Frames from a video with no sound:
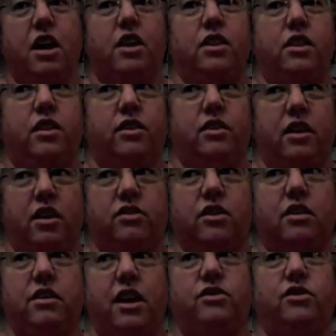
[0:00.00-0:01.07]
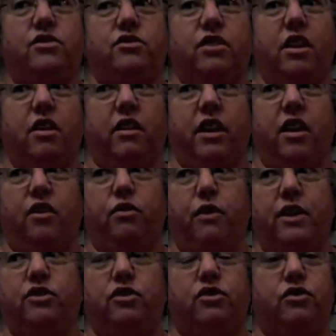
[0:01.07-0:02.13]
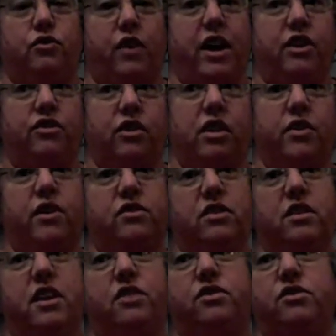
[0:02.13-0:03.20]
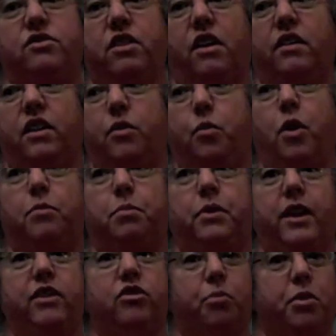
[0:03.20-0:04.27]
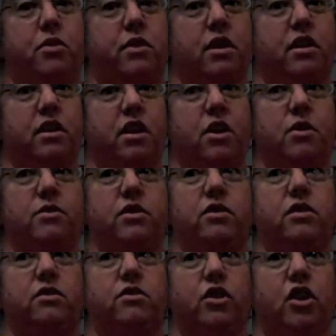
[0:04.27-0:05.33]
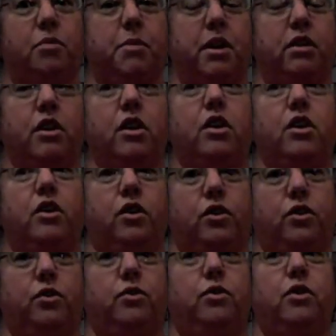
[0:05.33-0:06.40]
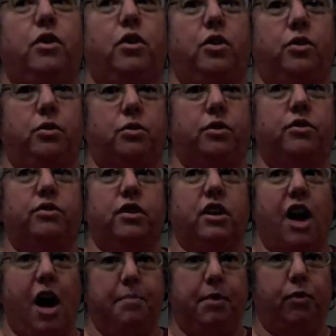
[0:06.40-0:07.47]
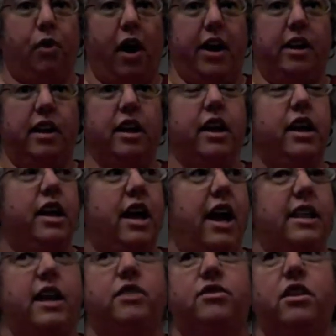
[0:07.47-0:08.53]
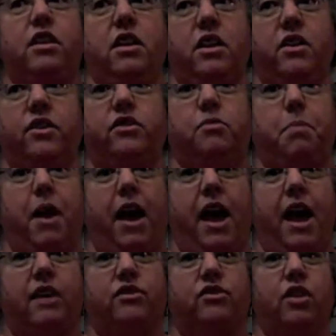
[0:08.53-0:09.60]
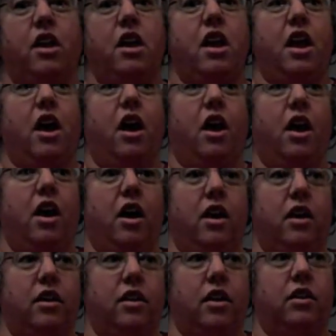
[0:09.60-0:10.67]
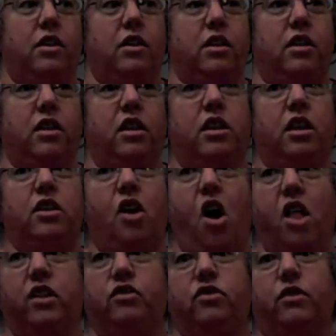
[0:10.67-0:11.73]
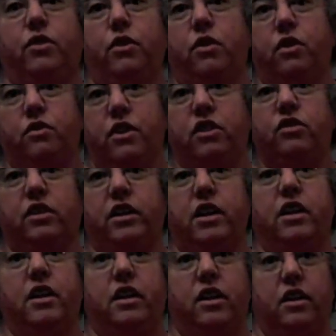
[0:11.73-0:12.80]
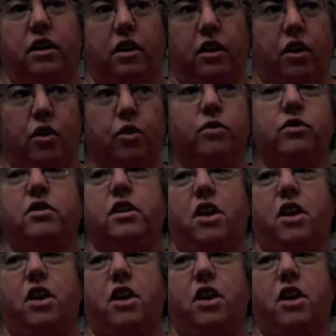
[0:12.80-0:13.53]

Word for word: there isn't necessarily a registration, there isn't necessarily one place where you can go to determine who holds the copyright. And as the years pass, uh, the, the knowledge of who originally owned the